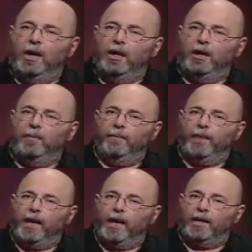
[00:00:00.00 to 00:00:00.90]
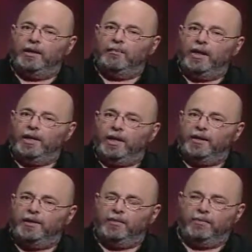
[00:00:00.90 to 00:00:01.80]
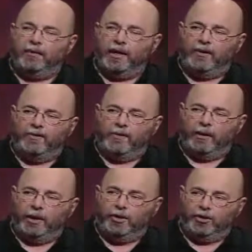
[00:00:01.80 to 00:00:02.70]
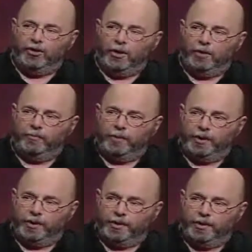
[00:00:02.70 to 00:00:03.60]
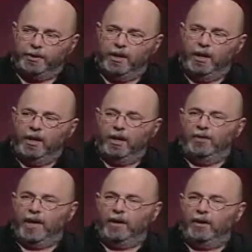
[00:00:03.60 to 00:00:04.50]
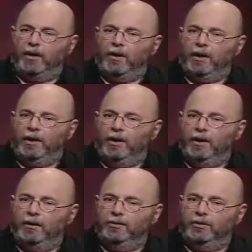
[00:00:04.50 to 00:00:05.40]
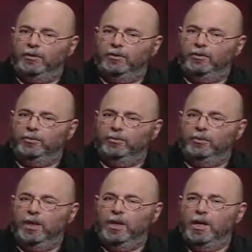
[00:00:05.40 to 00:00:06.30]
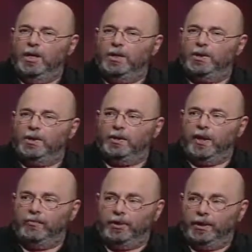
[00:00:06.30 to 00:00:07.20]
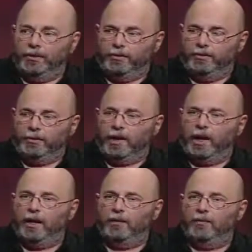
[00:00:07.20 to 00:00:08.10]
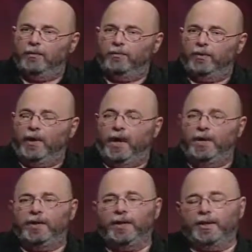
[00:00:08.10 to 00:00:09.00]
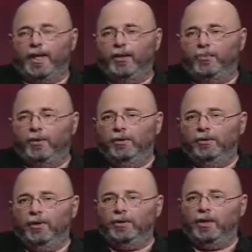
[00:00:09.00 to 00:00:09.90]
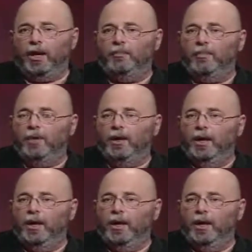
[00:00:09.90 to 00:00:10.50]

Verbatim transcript: Um, and in many cases, they're writing very short pieces that are geared to celebrity news. And for, as an example, one time